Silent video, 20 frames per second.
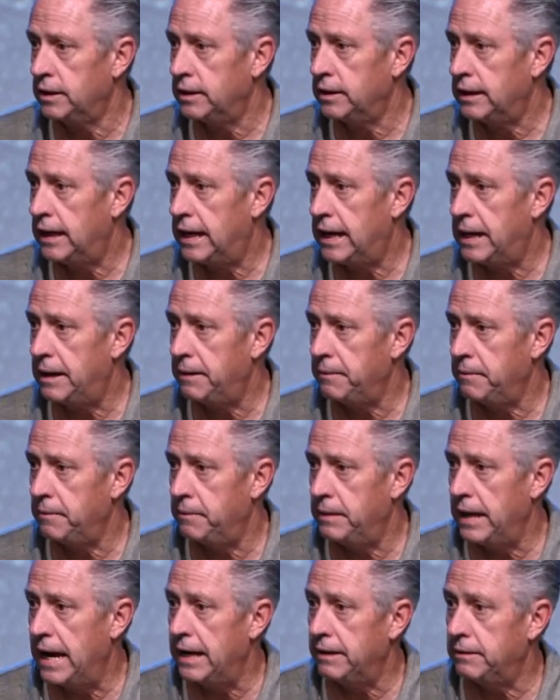Uh,
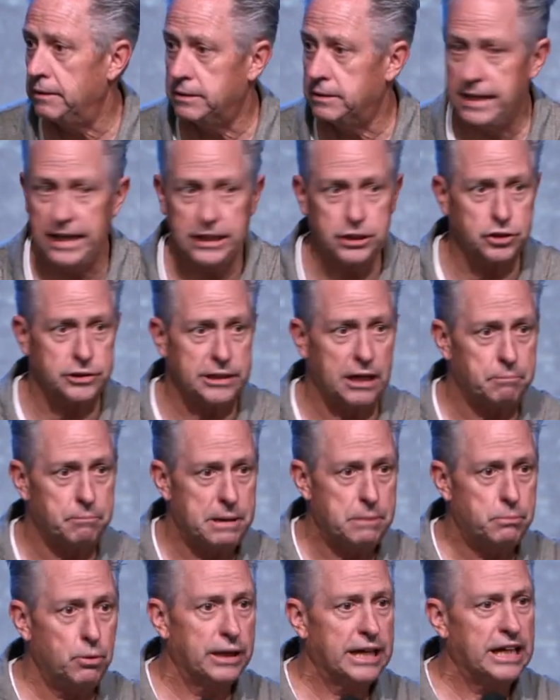they, the teachers help
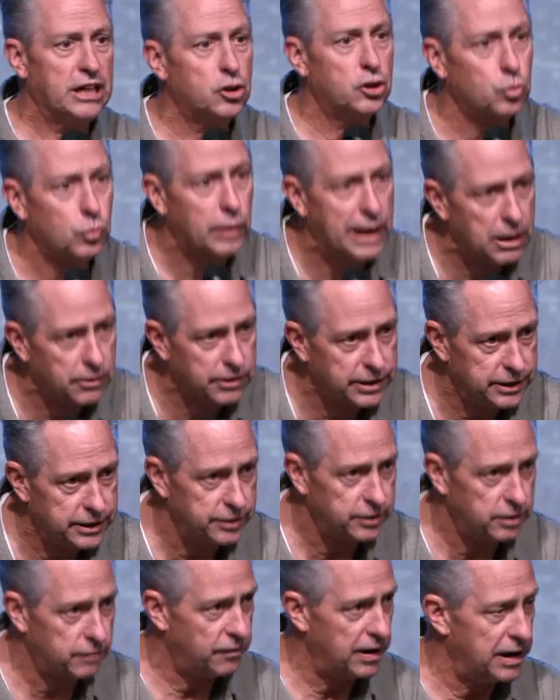people get grounded in
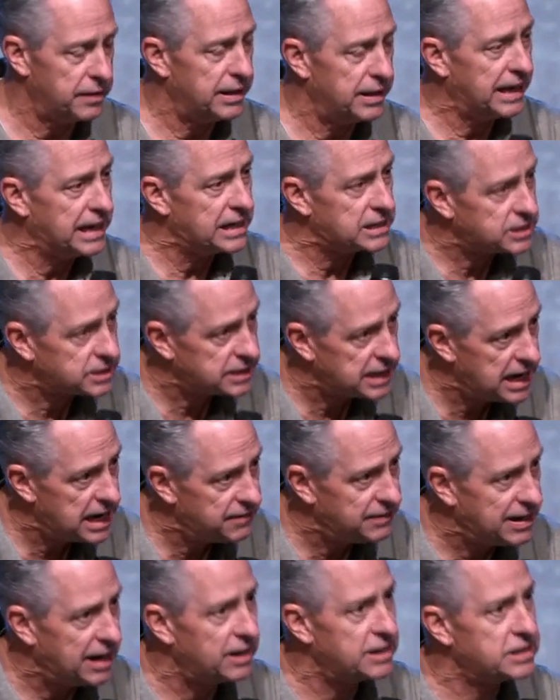their faith. They get saved.
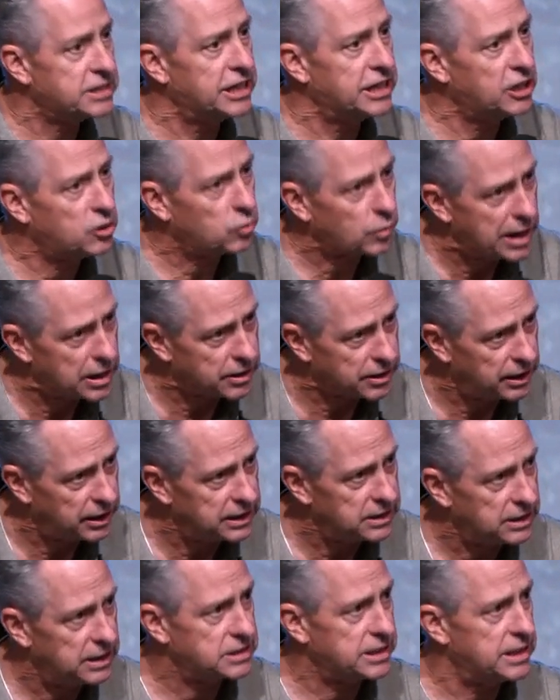Now let's get grounded.
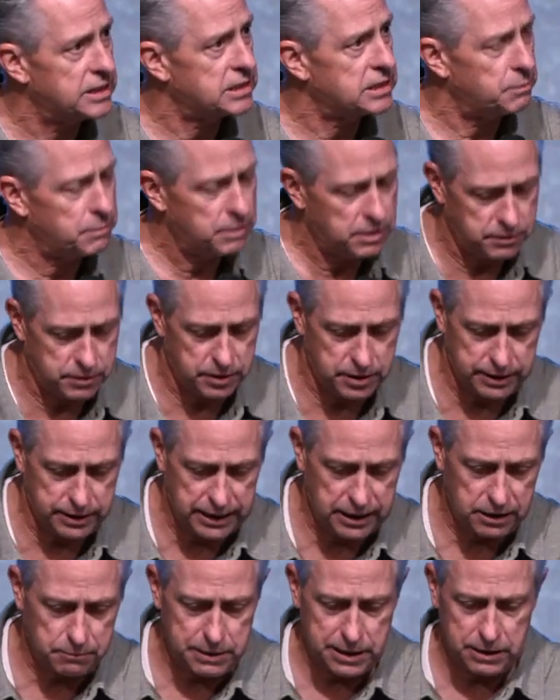Let, let's get some of the, the
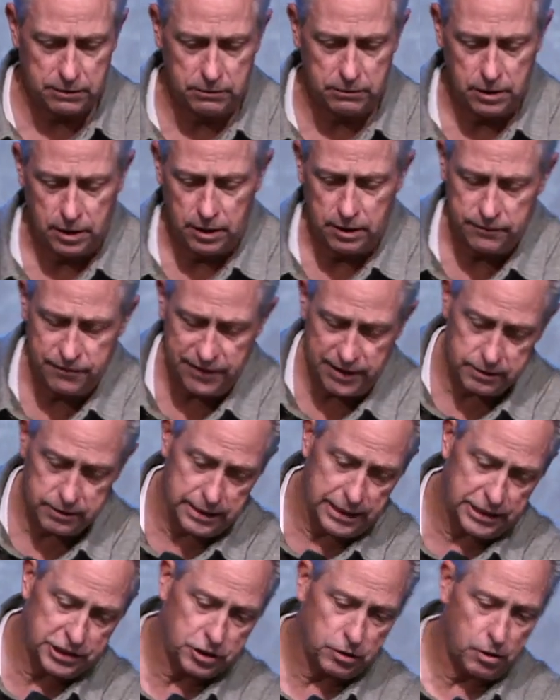elemental
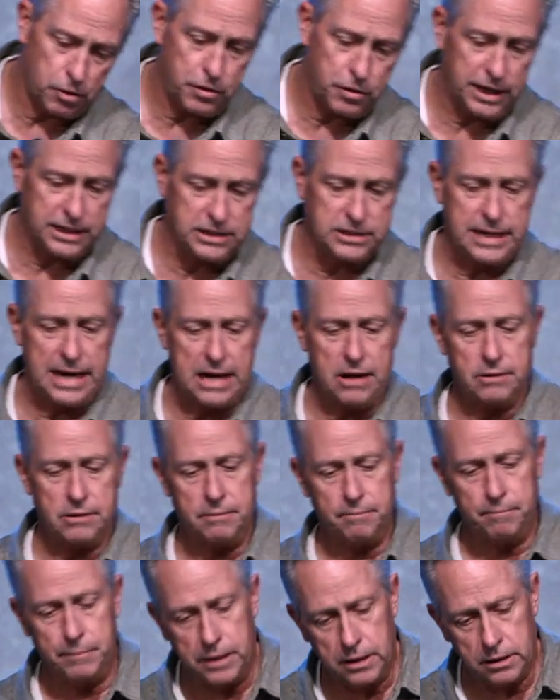foundational things
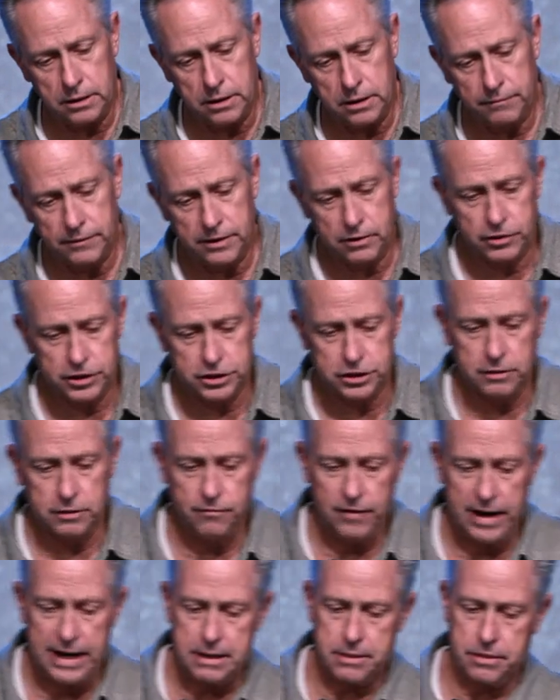down uh, of the Christian
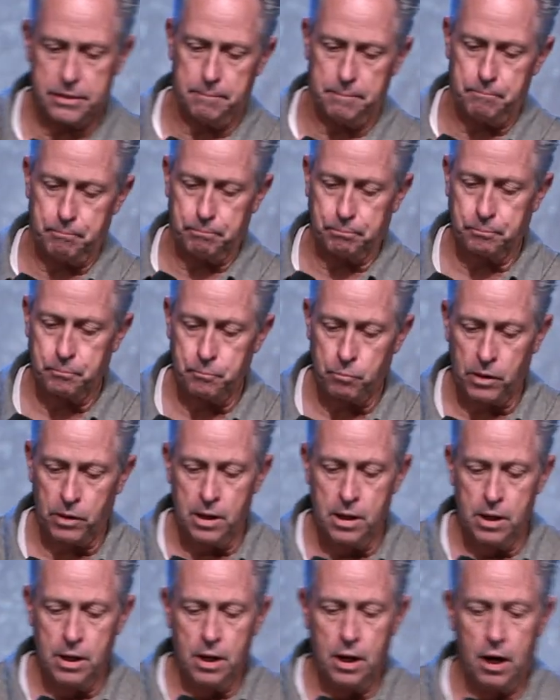faith.
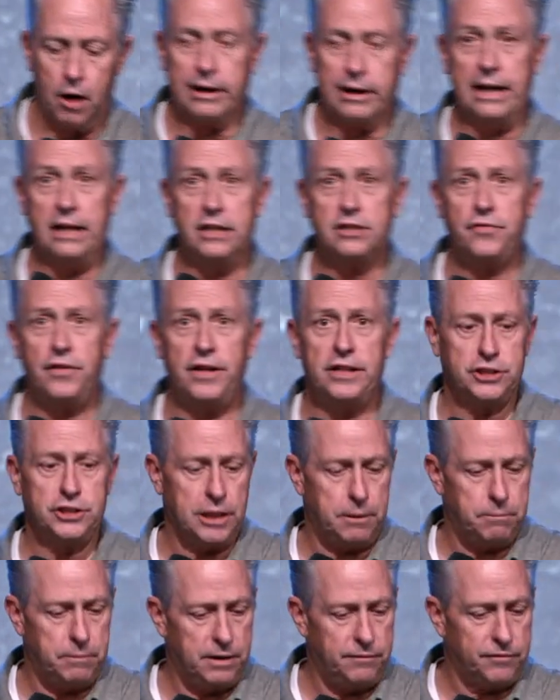Okay, let's finish
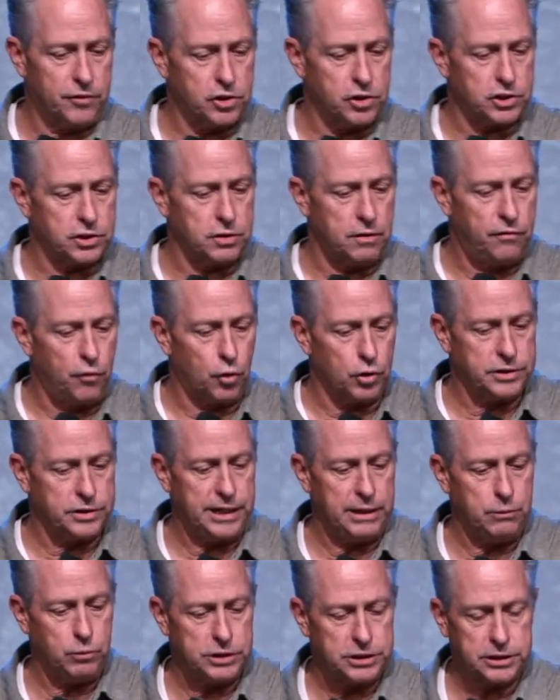up. Uh, verse
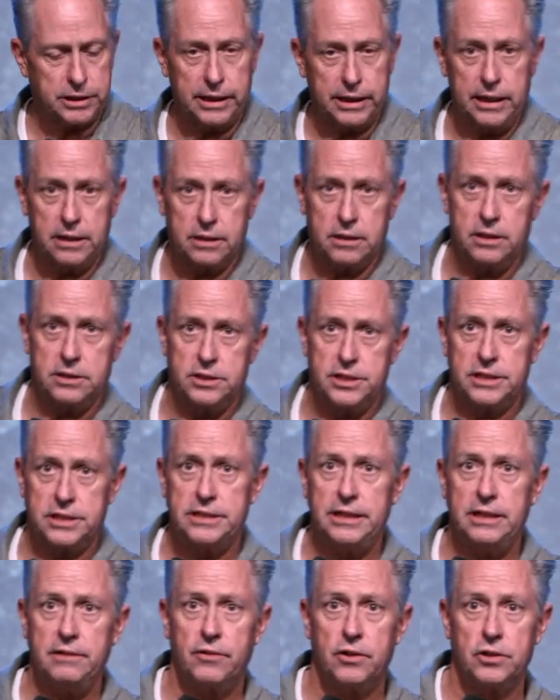fourteen. We're just going to get to
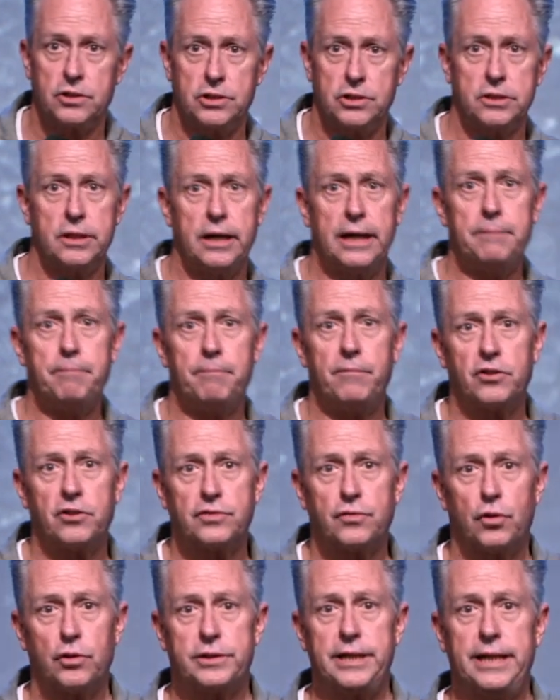sixteen verses tonight. Verse
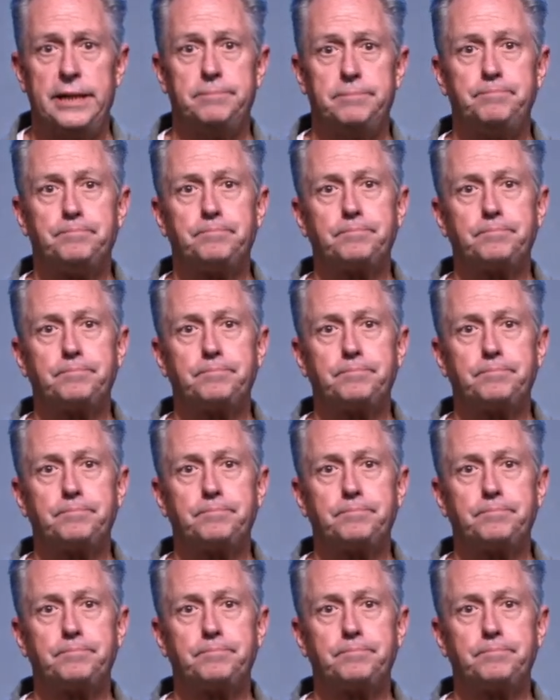fourteen.